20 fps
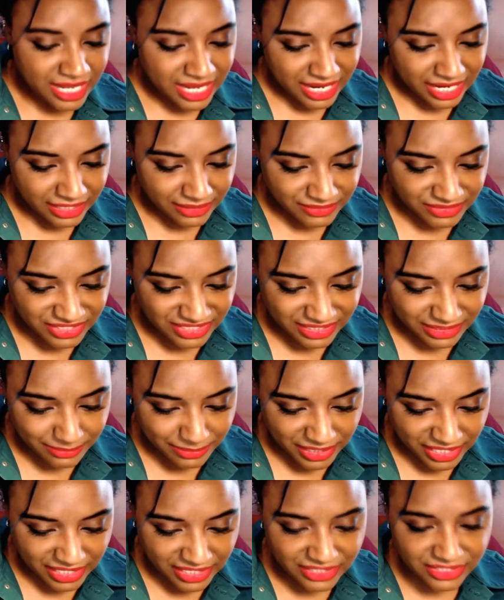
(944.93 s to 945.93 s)
And it was just a
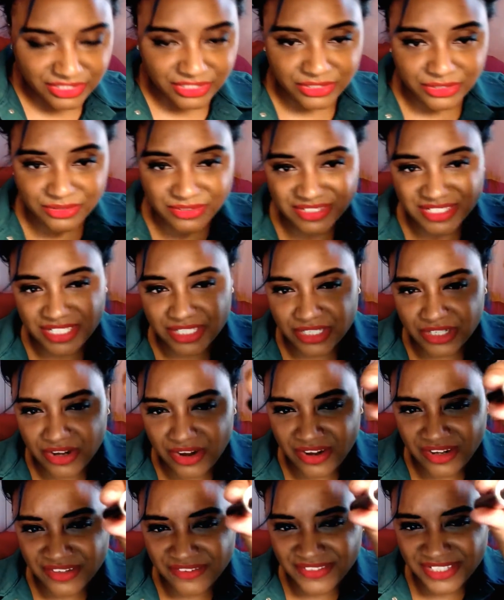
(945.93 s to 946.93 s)
pain to use, like
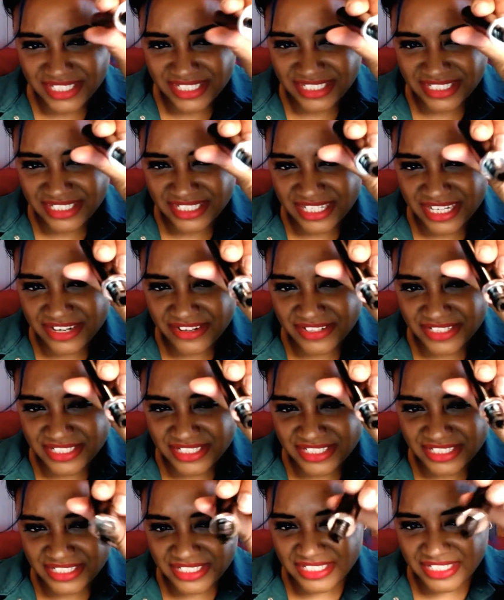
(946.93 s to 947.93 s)
all of it. See how it's
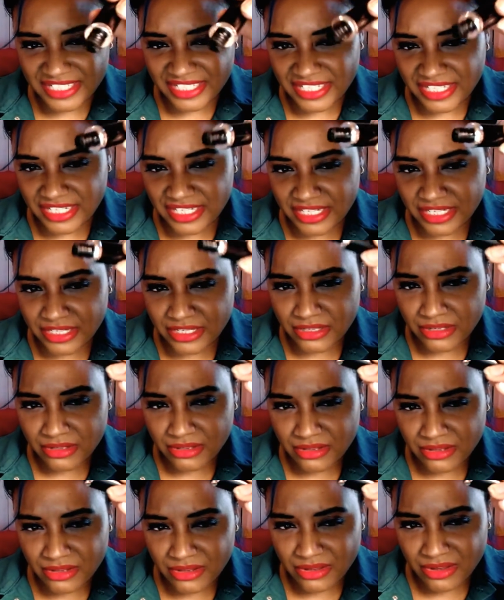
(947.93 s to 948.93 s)
just sticking
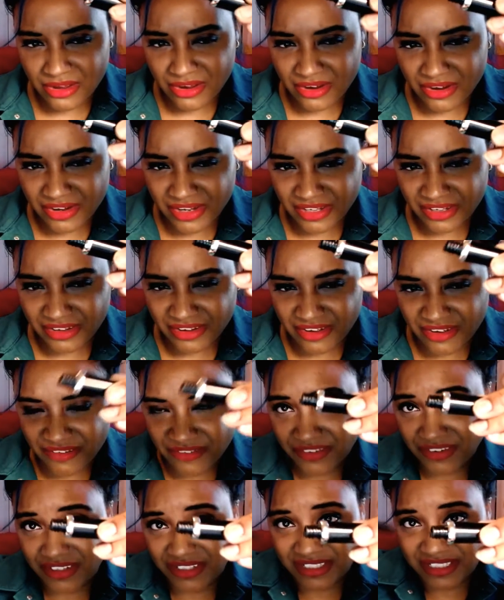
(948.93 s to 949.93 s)
like off
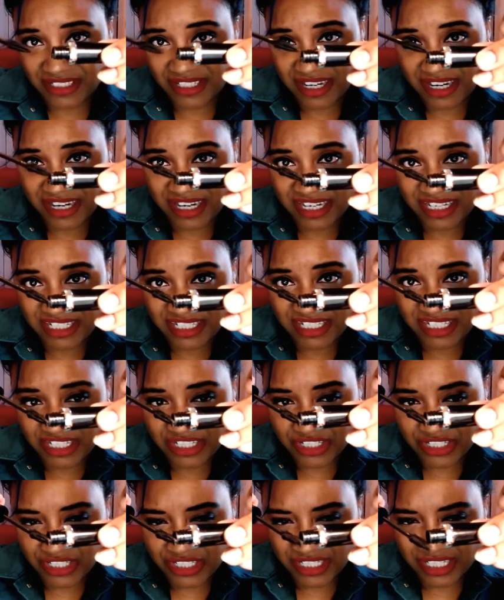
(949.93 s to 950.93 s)
on the sides
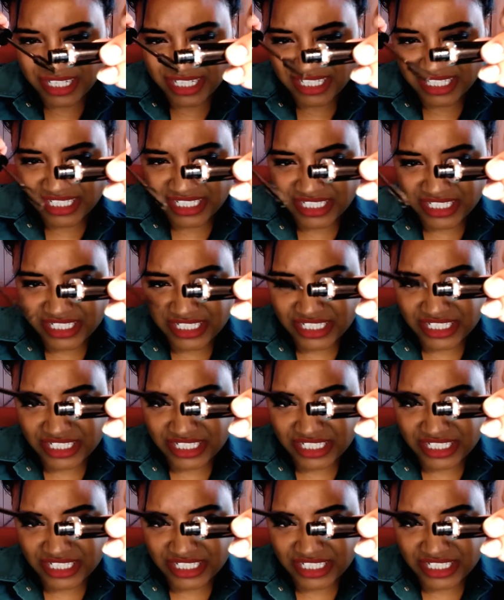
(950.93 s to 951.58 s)
here? Like it's